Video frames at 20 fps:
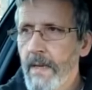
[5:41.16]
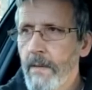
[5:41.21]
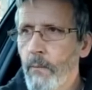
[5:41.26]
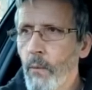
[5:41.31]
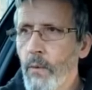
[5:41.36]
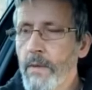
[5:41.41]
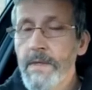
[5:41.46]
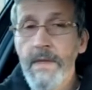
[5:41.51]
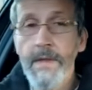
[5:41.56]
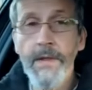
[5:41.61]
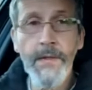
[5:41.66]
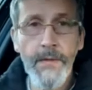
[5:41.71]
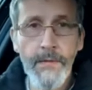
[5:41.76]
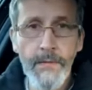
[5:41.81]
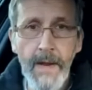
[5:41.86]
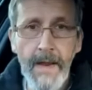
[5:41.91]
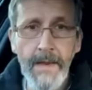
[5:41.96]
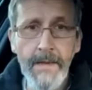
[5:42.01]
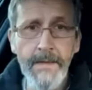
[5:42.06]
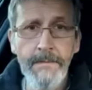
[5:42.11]
was the
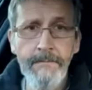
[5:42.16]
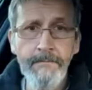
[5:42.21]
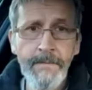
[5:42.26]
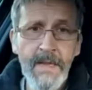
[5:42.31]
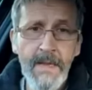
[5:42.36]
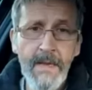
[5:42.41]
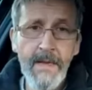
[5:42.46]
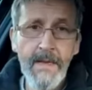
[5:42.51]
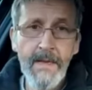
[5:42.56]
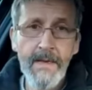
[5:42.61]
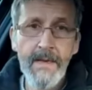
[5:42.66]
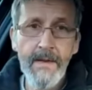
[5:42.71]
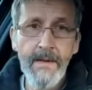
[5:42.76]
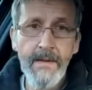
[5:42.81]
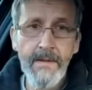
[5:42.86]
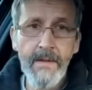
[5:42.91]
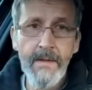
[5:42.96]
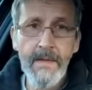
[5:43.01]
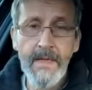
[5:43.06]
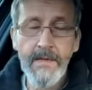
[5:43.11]
threat. Now,
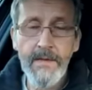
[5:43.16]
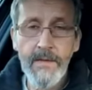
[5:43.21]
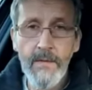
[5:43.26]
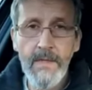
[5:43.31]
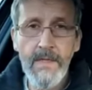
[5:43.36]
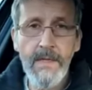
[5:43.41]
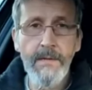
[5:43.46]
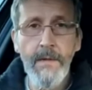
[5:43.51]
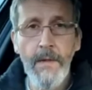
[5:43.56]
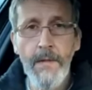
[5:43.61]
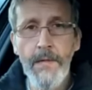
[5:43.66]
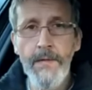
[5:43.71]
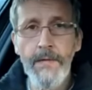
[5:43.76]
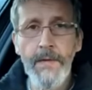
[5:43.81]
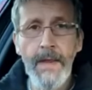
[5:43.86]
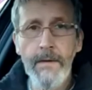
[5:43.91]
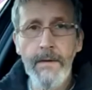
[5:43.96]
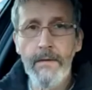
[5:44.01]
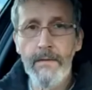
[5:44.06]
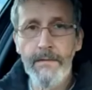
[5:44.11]
it's usually the
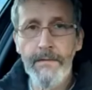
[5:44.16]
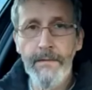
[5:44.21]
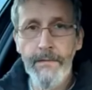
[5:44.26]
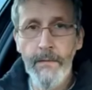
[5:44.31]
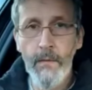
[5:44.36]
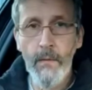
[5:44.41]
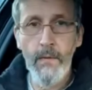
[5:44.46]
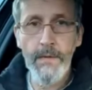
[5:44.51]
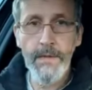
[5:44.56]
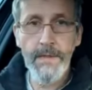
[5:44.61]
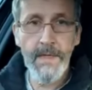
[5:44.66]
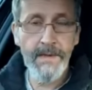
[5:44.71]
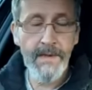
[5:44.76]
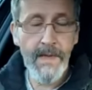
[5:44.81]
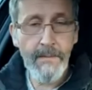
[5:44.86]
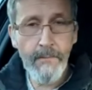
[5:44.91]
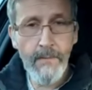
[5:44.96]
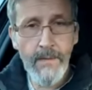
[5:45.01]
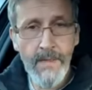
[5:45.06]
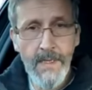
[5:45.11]
threat of force, and
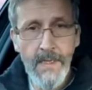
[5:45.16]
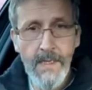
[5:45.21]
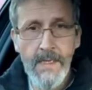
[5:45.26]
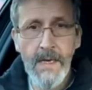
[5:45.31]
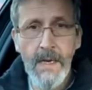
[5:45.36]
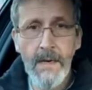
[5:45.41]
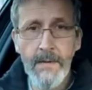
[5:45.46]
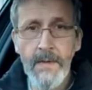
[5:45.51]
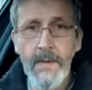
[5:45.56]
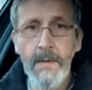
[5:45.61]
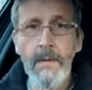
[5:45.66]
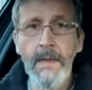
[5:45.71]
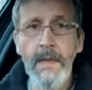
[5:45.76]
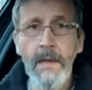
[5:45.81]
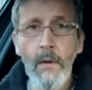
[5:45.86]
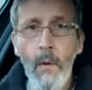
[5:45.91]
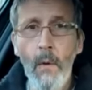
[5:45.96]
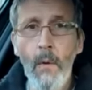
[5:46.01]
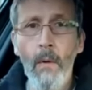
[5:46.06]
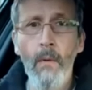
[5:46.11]
that was
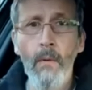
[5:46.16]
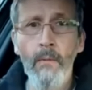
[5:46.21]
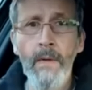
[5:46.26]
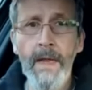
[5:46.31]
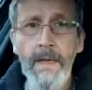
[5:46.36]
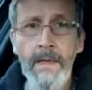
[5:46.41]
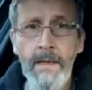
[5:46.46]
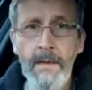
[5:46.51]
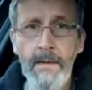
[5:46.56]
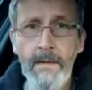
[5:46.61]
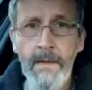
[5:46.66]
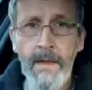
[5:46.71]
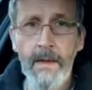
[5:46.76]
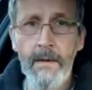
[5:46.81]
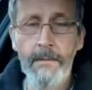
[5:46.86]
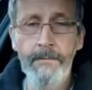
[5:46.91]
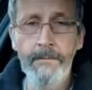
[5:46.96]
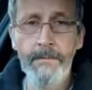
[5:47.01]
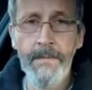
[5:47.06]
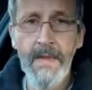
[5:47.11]
certainly already
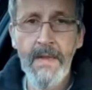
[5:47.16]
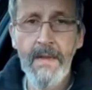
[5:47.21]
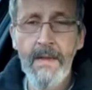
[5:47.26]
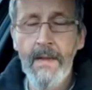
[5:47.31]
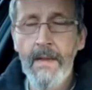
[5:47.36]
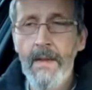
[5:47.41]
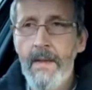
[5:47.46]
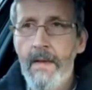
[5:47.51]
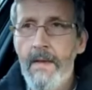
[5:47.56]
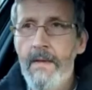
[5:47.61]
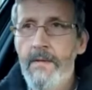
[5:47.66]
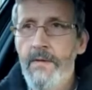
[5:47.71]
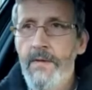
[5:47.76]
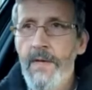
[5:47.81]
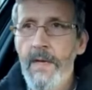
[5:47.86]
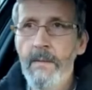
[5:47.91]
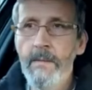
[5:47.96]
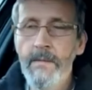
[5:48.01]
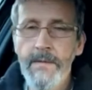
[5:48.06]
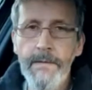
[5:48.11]
there. In
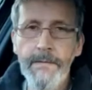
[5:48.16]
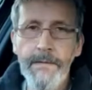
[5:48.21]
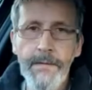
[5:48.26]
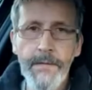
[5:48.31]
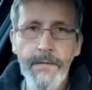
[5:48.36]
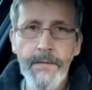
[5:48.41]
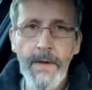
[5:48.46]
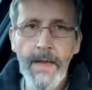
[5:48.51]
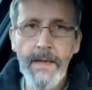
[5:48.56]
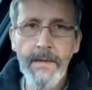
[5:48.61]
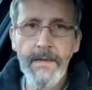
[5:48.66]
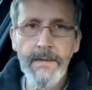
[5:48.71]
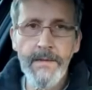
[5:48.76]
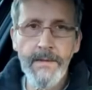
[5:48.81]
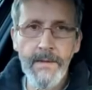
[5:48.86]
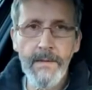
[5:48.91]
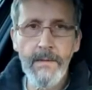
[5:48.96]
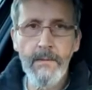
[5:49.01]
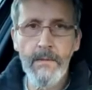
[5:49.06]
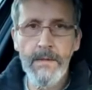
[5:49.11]
terms of threats,
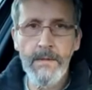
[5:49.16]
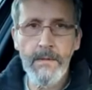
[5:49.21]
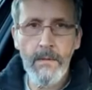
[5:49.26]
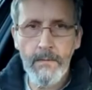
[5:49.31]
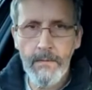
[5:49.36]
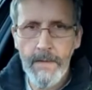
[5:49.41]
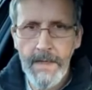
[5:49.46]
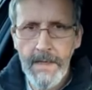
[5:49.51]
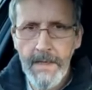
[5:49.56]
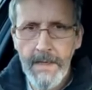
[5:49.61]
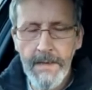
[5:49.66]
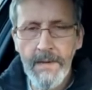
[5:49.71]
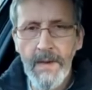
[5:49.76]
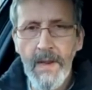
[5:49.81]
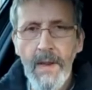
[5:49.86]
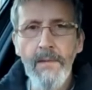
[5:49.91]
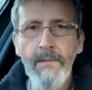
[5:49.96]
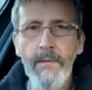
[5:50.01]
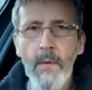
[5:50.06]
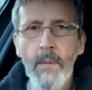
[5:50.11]
there was already a
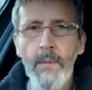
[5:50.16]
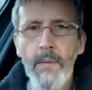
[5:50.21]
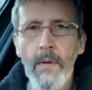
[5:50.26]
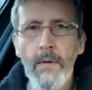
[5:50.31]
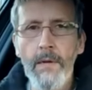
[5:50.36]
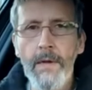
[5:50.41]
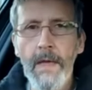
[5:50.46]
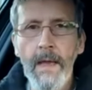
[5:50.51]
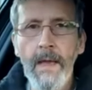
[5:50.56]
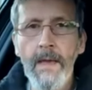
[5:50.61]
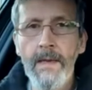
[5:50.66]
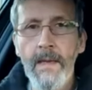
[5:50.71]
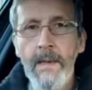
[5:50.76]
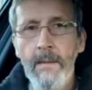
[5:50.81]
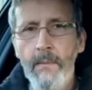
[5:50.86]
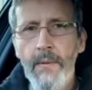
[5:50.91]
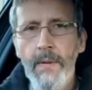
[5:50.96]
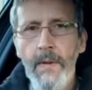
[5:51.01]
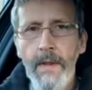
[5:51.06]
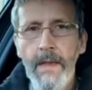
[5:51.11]
naval blockade
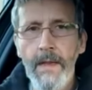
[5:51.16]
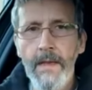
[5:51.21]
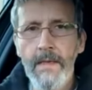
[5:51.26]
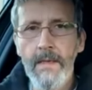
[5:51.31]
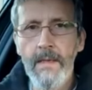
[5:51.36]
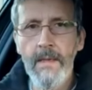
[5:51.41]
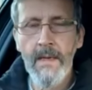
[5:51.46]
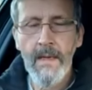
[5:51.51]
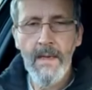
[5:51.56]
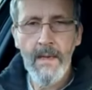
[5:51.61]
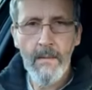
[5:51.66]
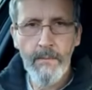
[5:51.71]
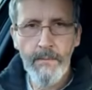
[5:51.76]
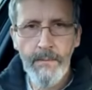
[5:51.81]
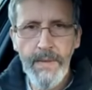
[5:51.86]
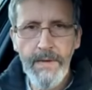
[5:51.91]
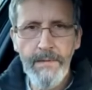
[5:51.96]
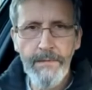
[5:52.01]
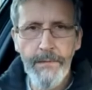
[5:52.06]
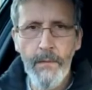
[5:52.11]
in place
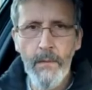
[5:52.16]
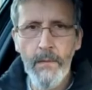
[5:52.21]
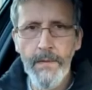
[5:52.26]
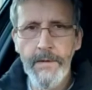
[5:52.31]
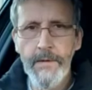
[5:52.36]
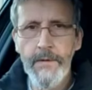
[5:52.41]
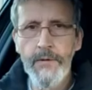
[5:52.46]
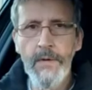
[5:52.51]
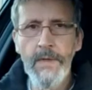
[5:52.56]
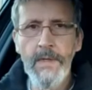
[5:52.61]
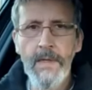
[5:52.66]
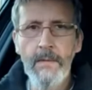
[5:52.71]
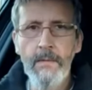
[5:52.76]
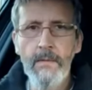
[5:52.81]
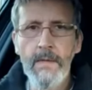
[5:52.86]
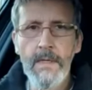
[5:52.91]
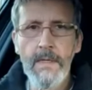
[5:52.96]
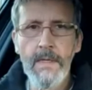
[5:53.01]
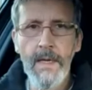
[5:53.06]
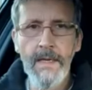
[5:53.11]
before the treaty
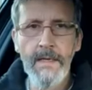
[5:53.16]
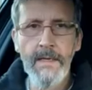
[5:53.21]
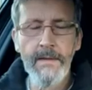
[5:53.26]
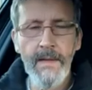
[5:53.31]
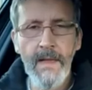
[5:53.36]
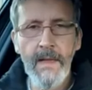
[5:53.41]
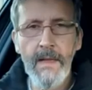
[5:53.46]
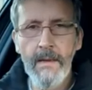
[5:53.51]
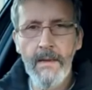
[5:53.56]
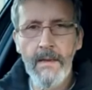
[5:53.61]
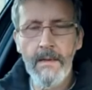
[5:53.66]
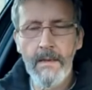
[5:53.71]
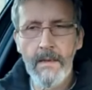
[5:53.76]
was signed, and that